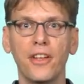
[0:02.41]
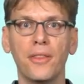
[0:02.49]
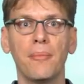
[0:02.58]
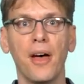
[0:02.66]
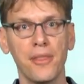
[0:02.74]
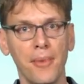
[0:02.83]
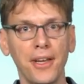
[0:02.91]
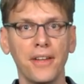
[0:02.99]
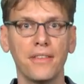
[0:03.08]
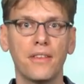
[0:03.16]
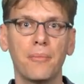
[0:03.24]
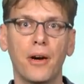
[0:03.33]
at the
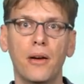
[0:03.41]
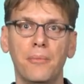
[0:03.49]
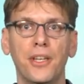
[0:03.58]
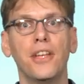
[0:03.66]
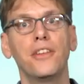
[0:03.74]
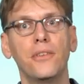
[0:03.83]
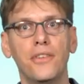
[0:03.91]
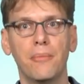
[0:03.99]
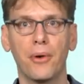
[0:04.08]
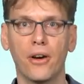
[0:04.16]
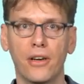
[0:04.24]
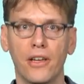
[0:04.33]
Mathematics Department at
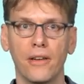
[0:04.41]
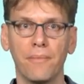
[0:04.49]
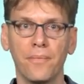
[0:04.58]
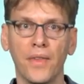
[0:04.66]
UC Berkeley.